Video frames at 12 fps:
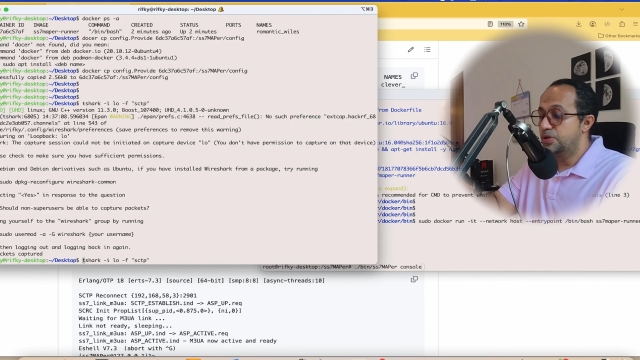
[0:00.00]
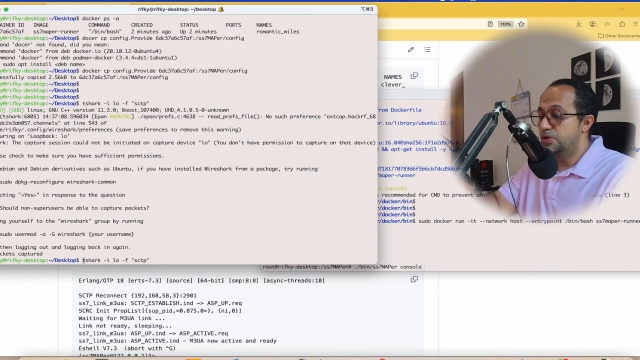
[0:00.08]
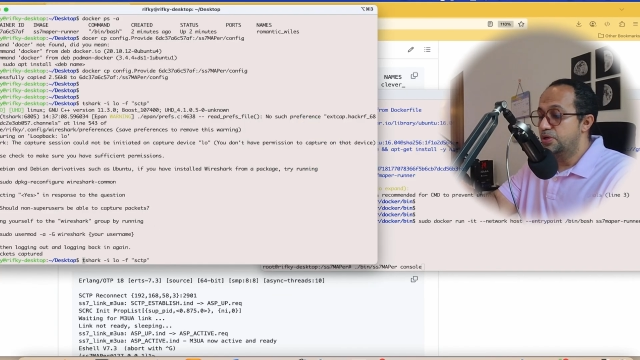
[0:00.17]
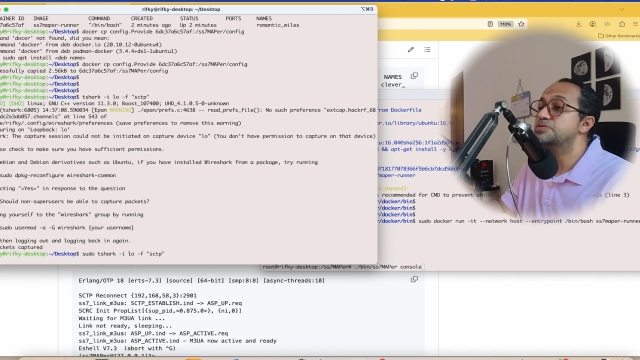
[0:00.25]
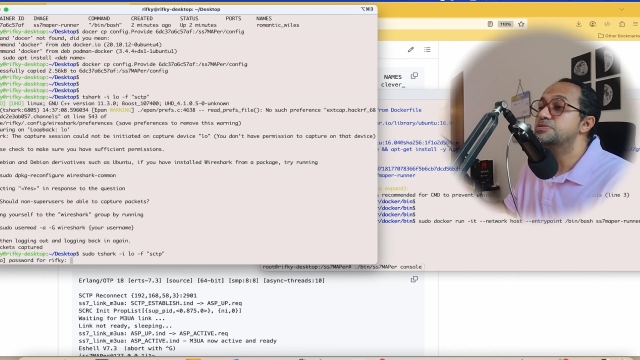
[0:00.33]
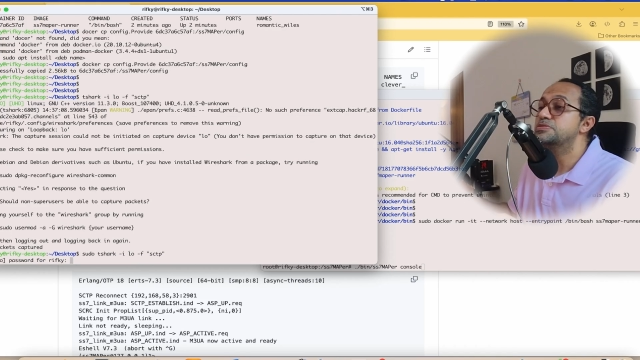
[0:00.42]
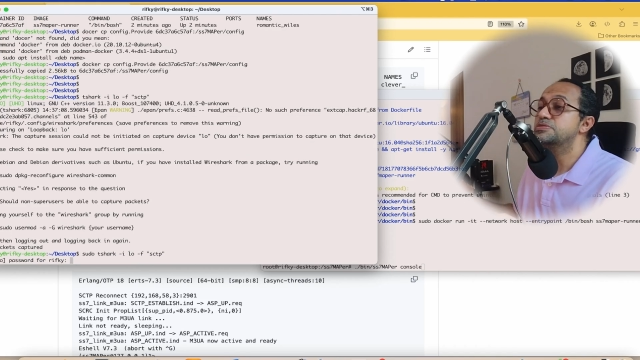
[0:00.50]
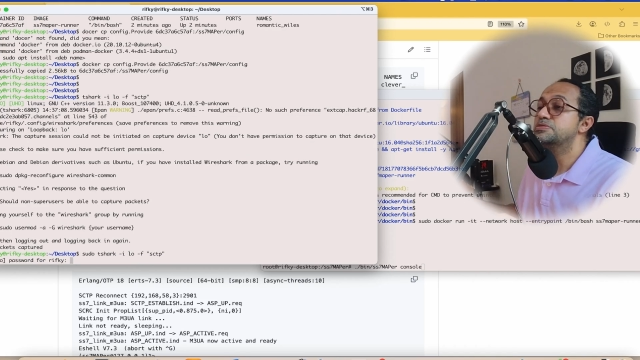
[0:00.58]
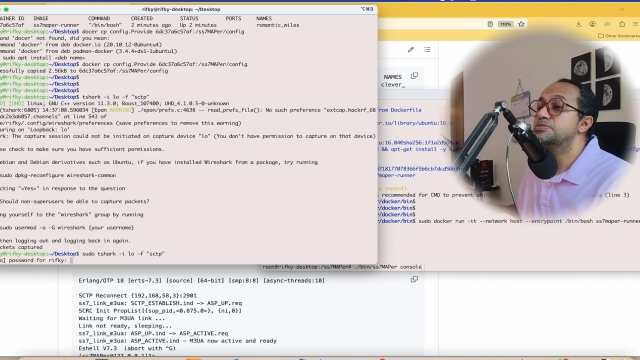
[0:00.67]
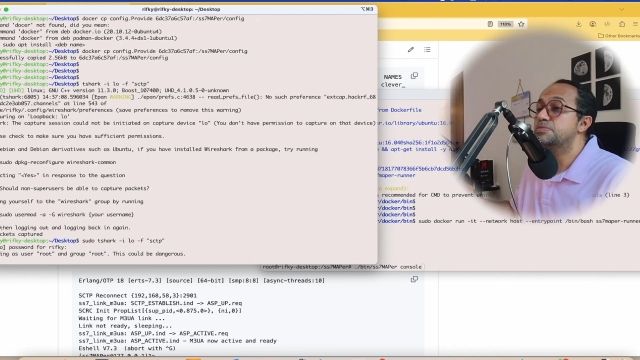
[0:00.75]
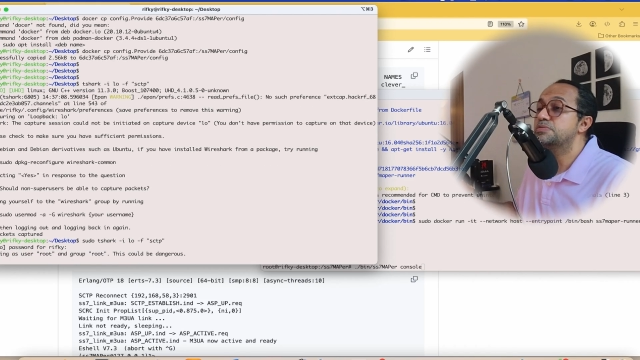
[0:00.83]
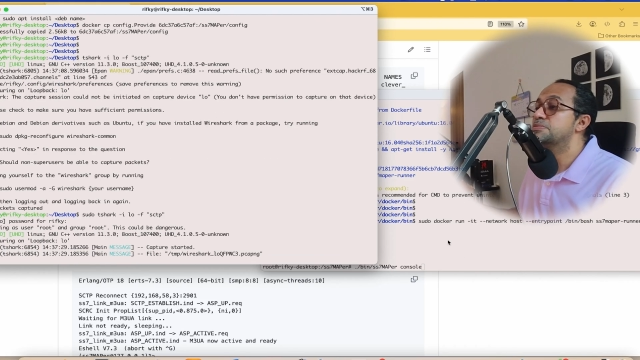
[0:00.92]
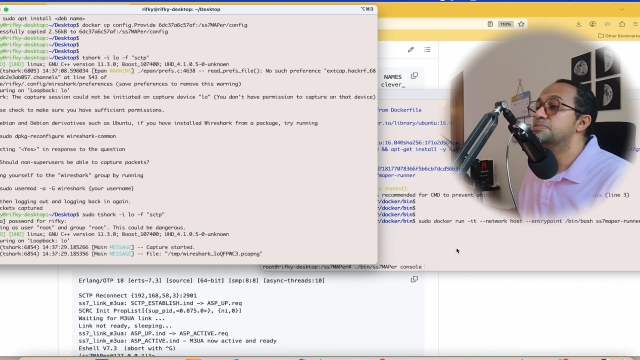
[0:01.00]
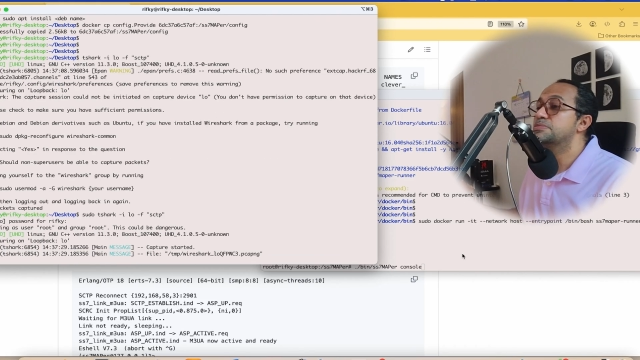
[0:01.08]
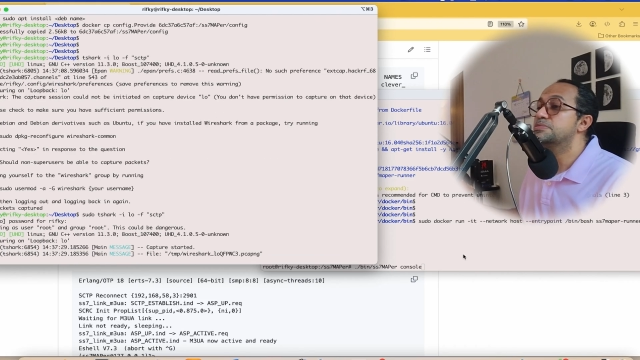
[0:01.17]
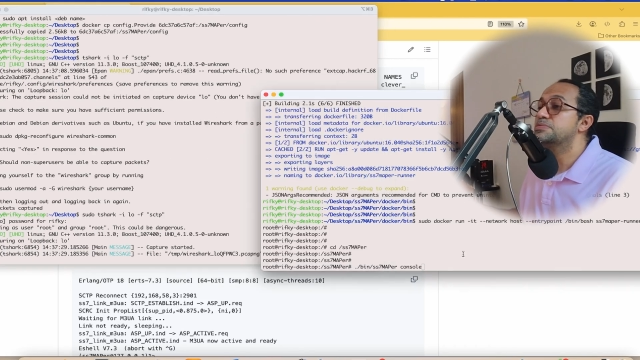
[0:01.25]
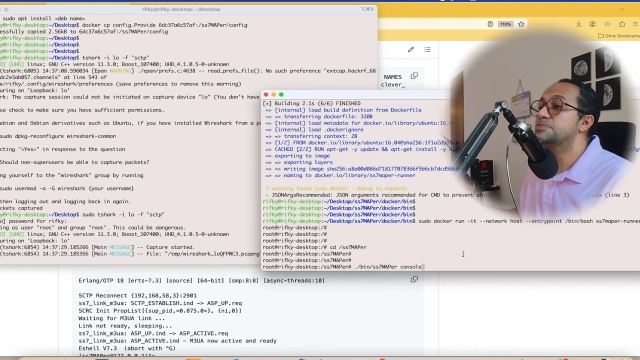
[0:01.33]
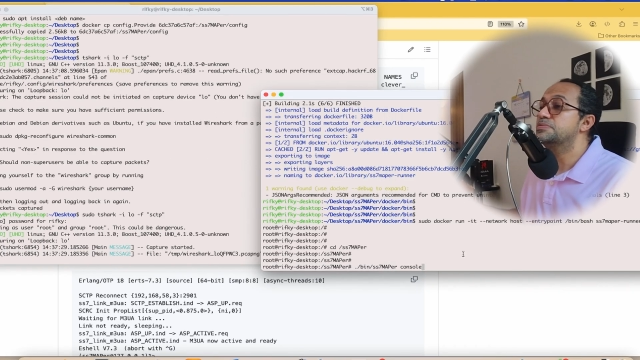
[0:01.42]

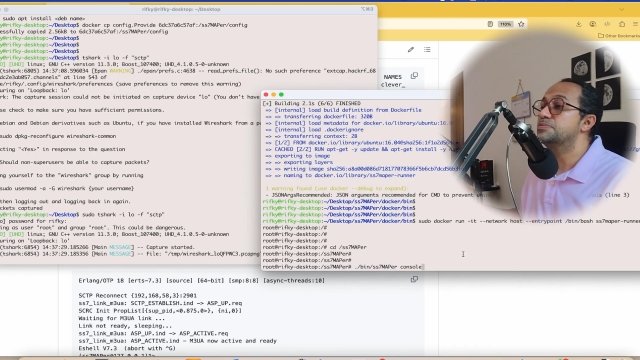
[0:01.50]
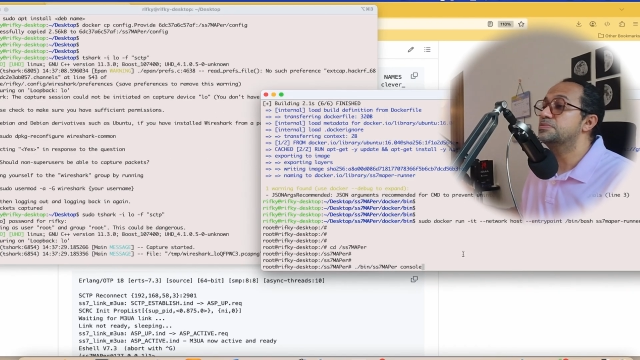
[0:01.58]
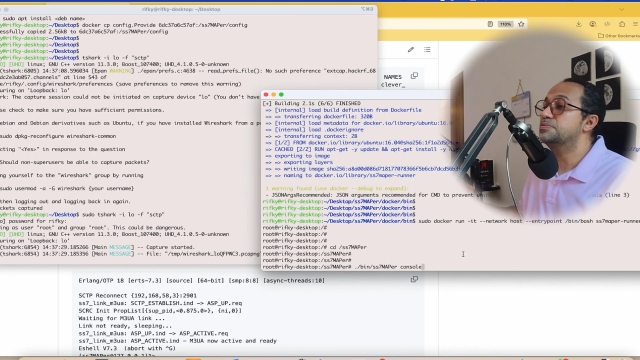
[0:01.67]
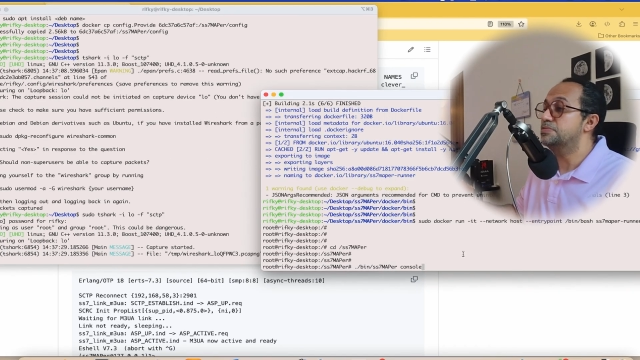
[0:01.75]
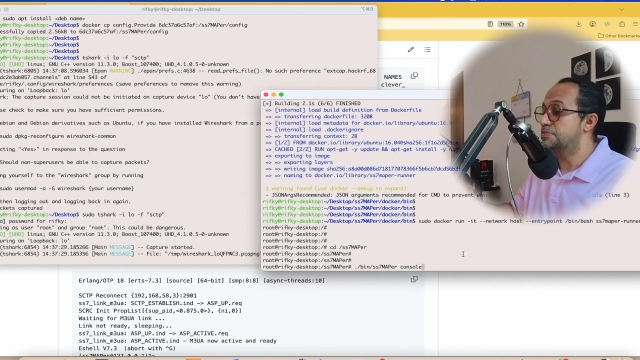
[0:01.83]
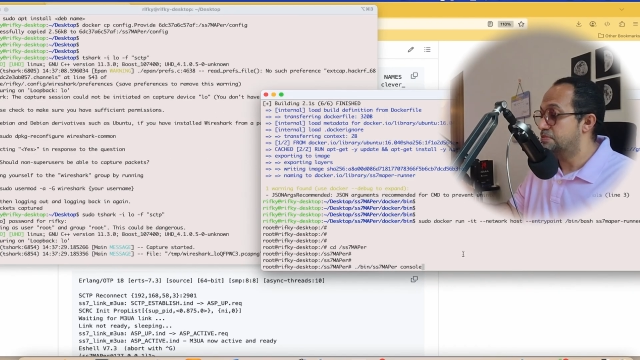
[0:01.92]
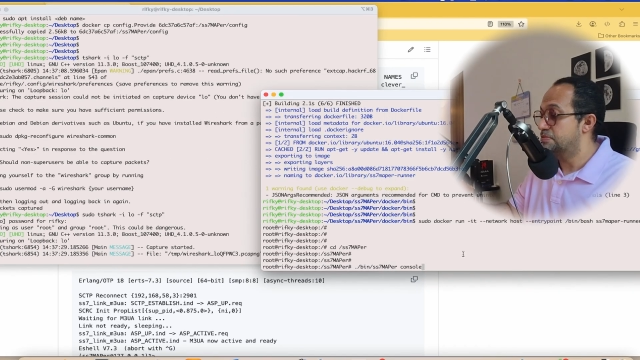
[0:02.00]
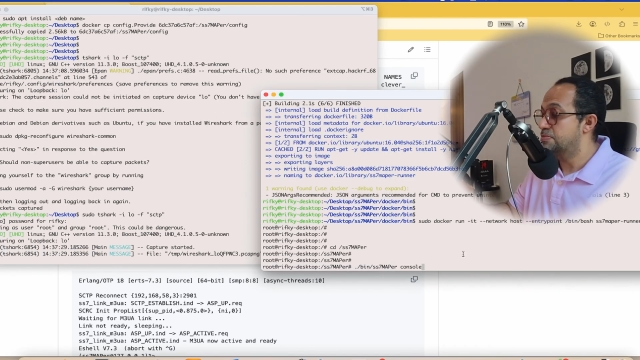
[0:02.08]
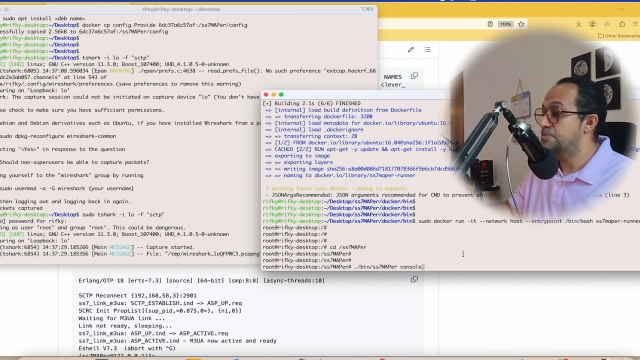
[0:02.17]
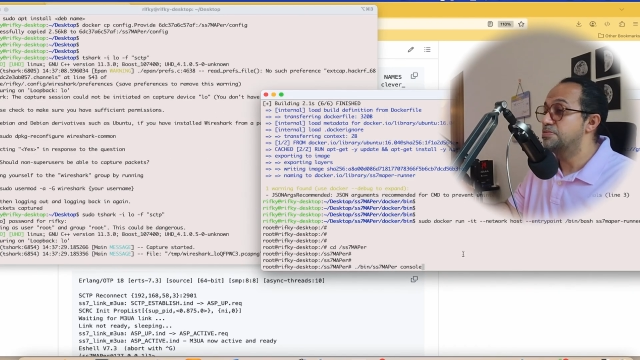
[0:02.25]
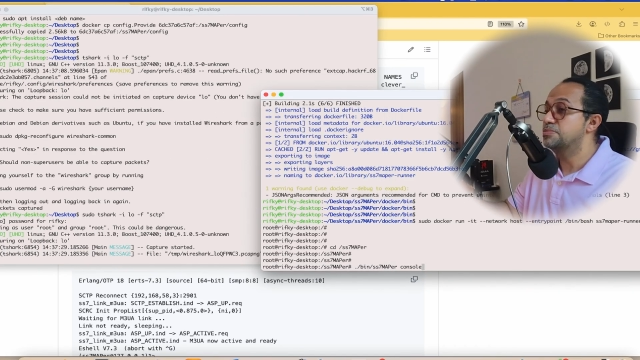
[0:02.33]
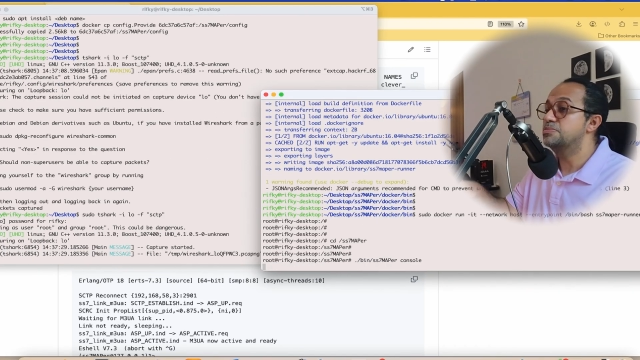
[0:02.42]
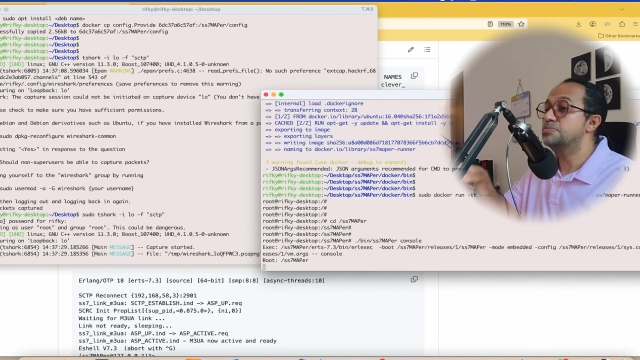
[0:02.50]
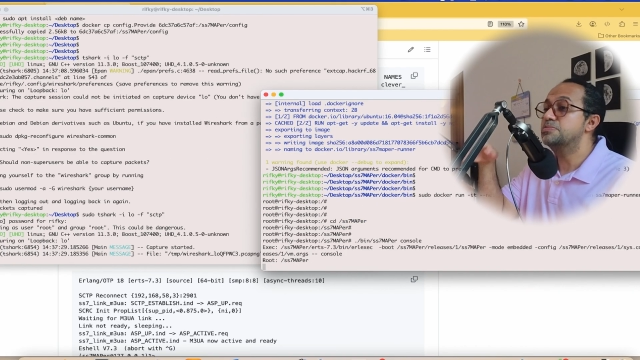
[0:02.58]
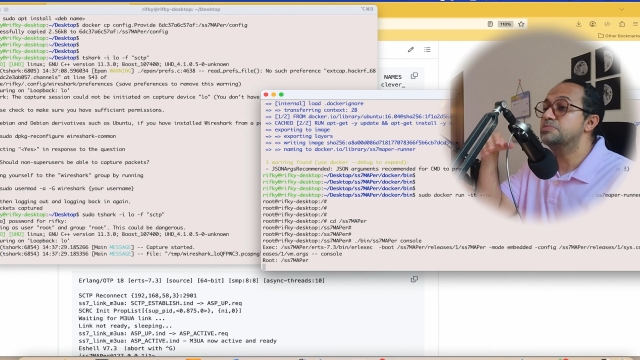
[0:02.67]
Nobody speaks.